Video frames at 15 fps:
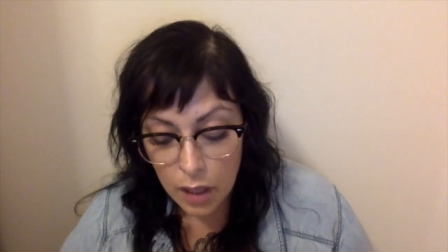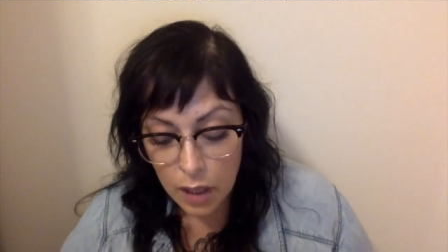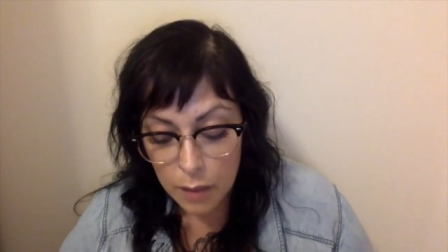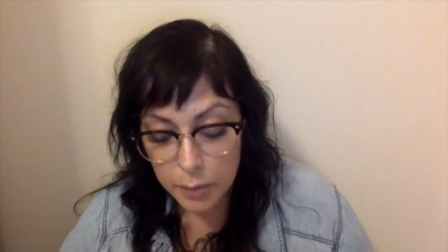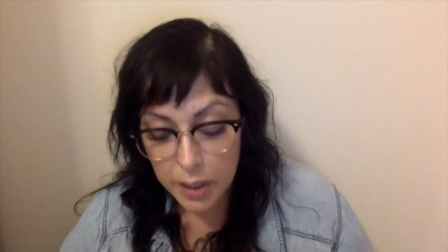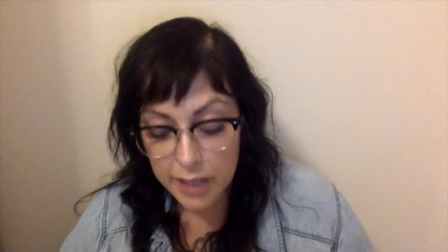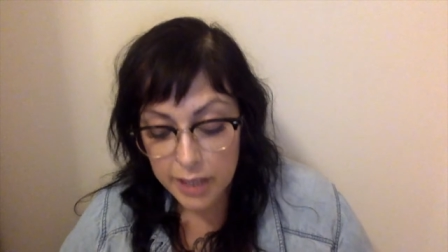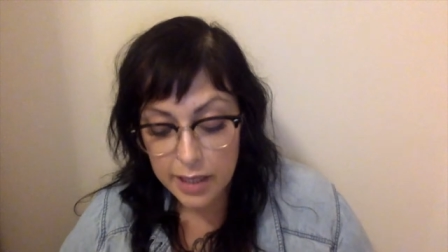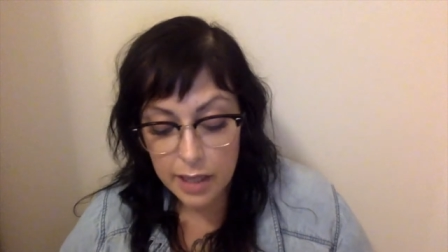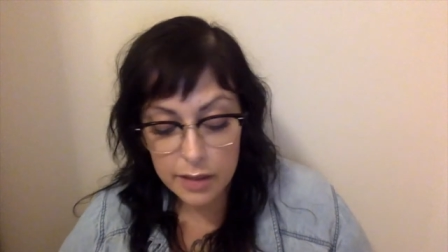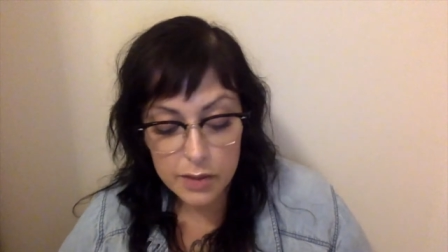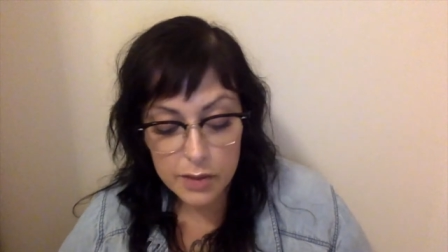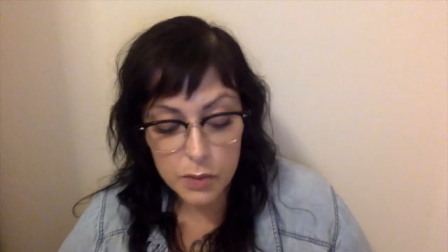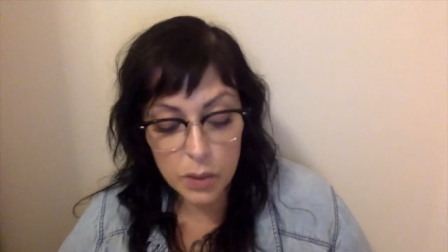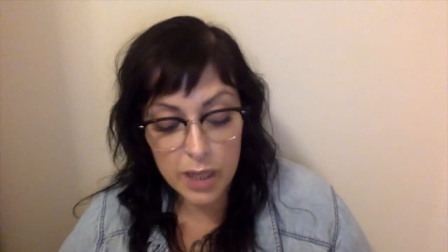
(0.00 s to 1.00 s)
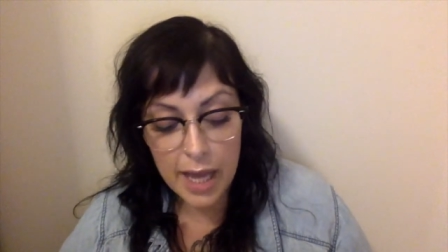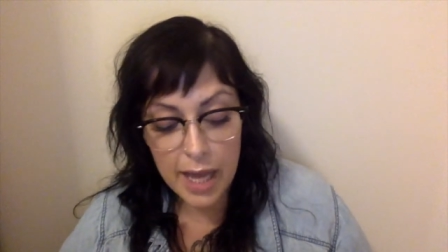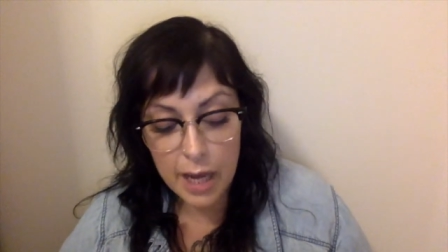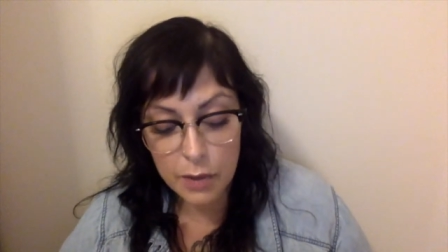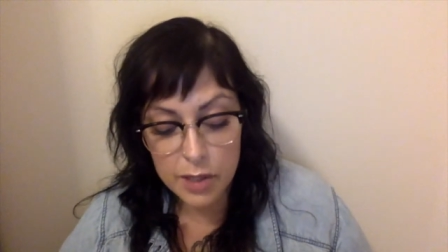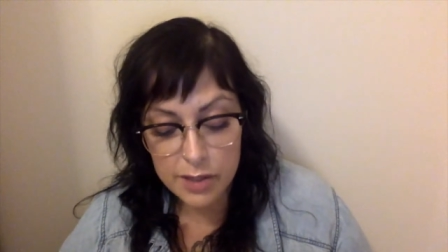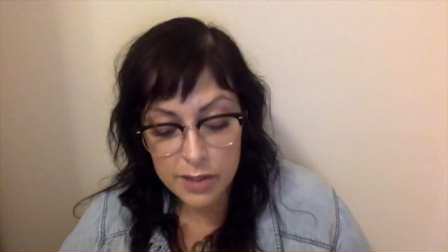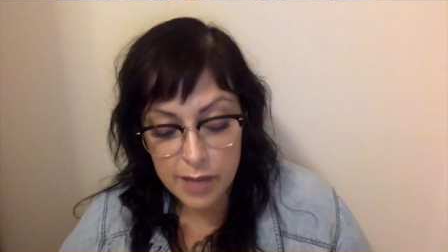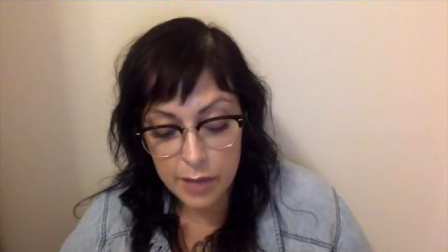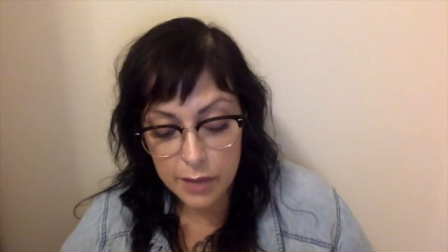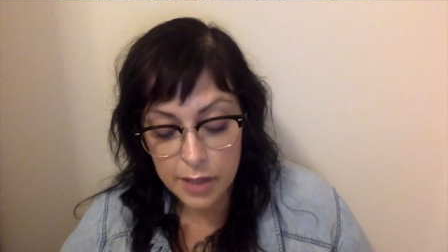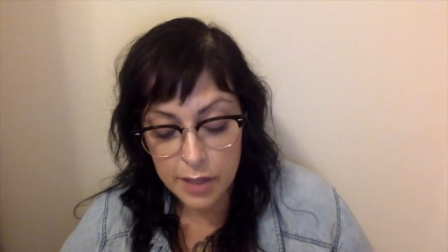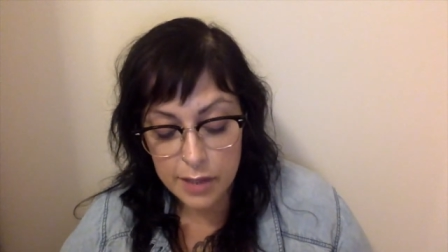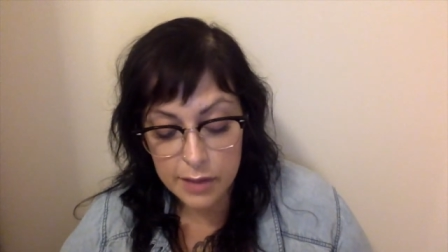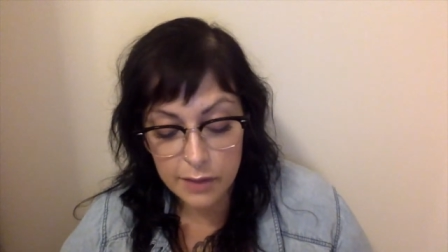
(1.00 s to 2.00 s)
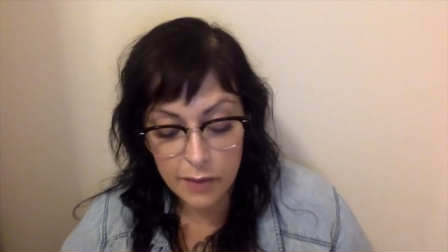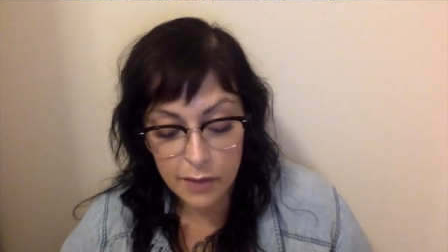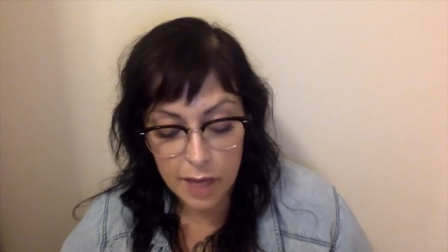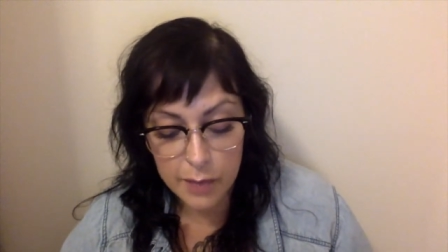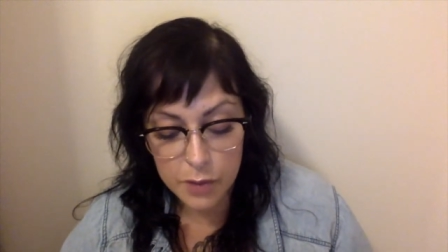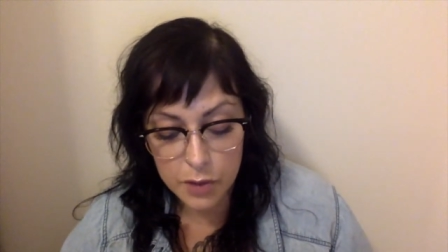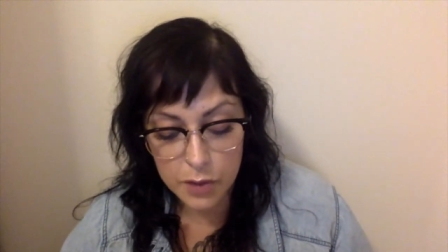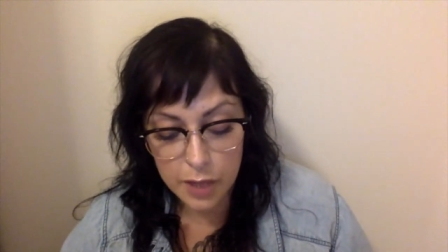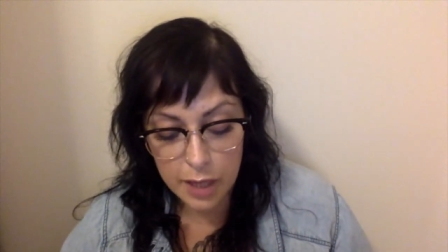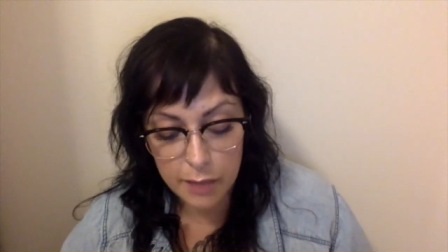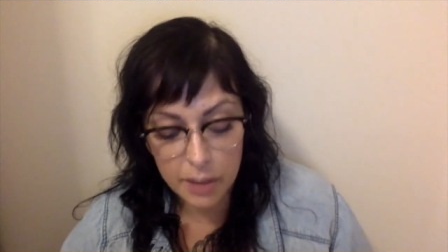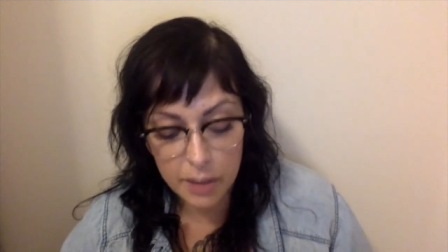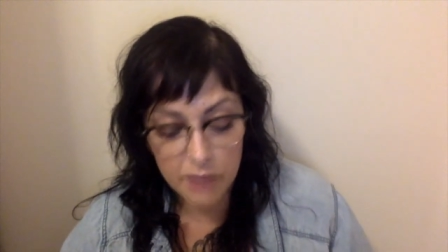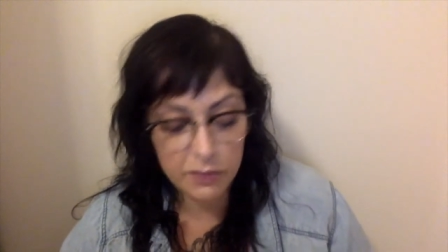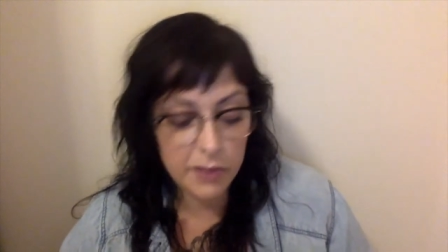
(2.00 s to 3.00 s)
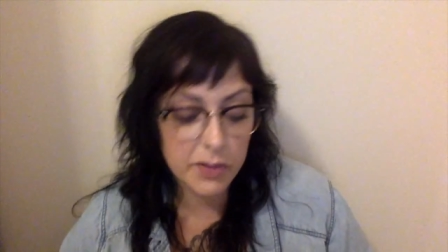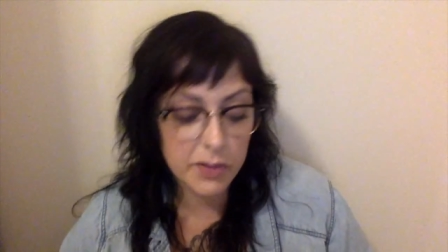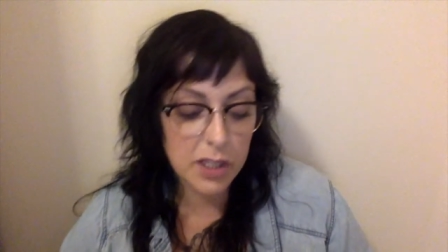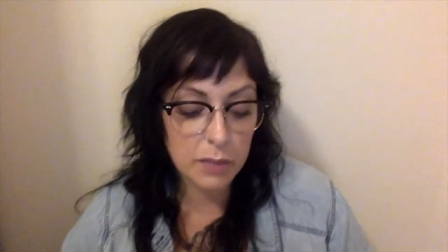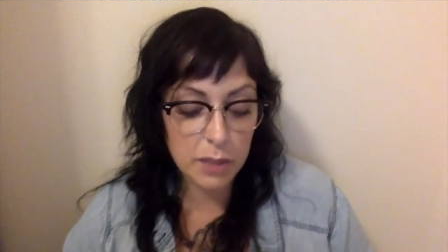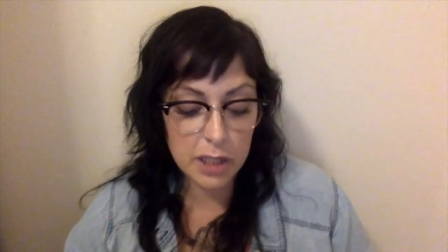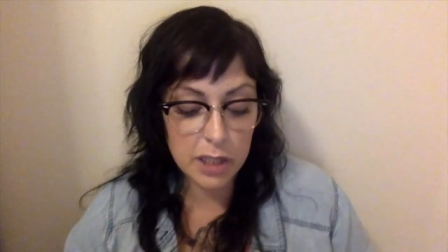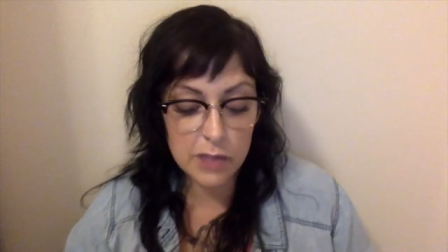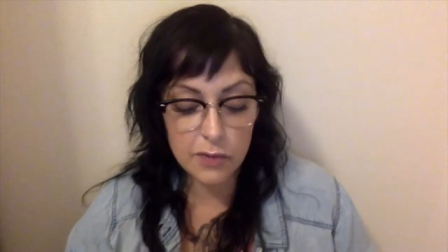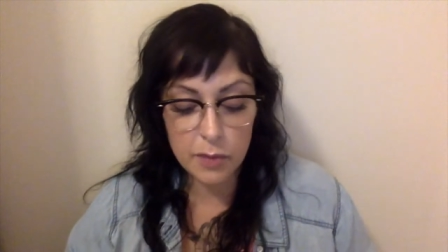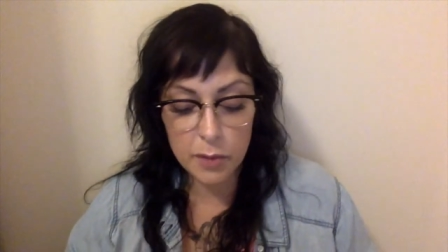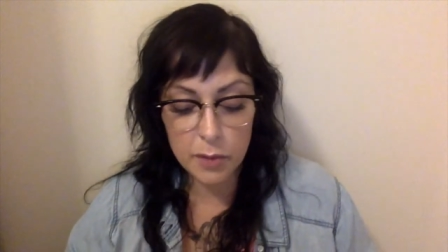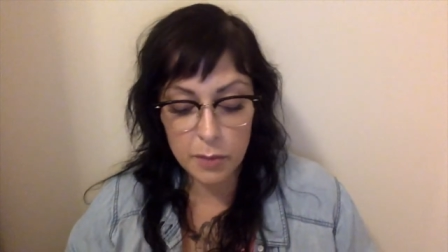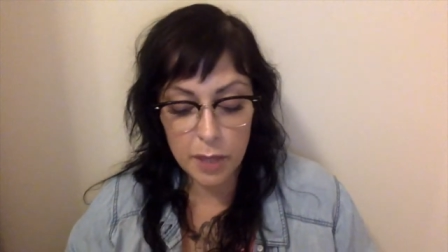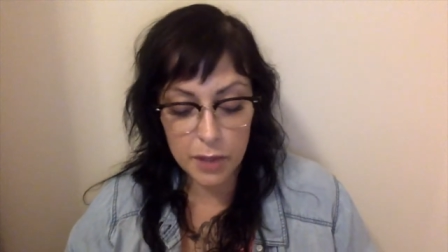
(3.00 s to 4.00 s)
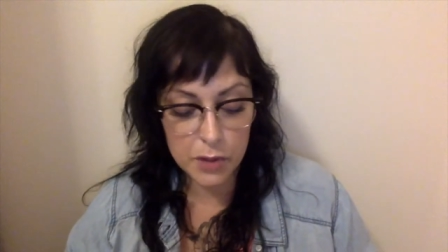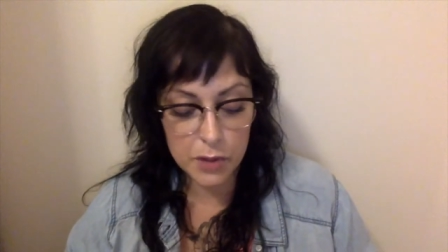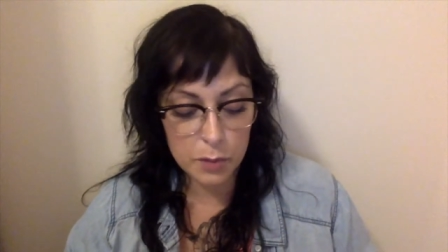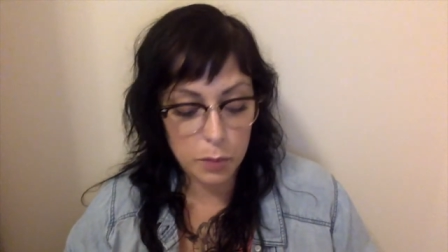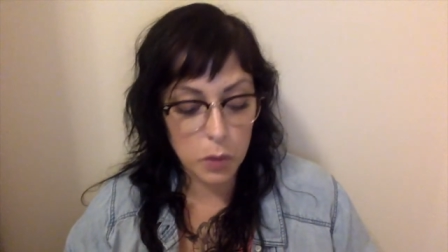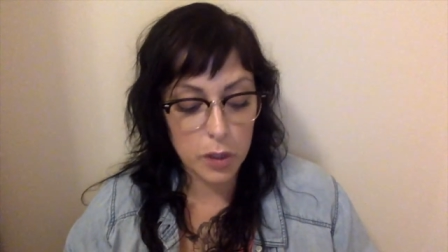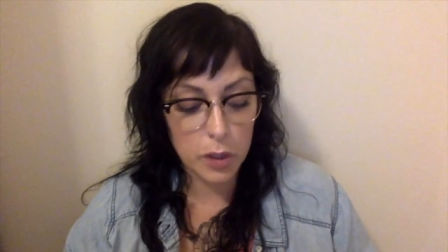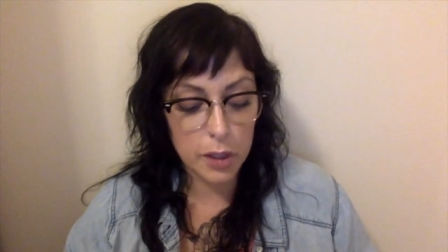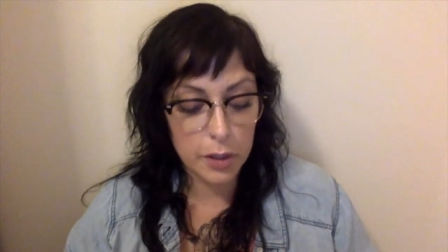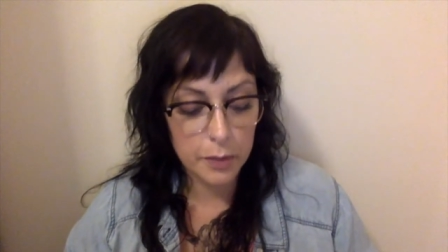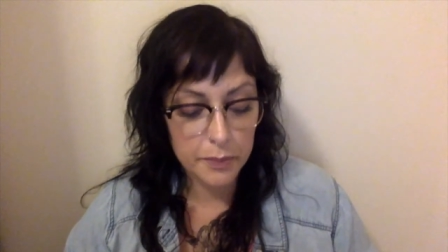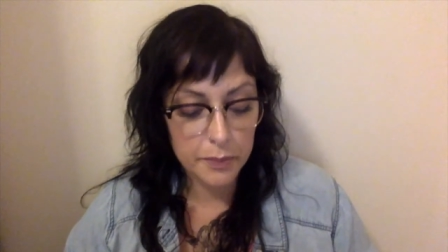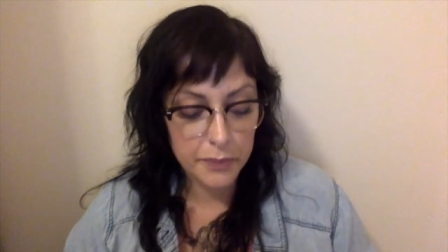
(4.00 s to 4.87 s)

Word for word: Bladel is one hour southeast of Amsterdam and 15 minutes from the Belgian border.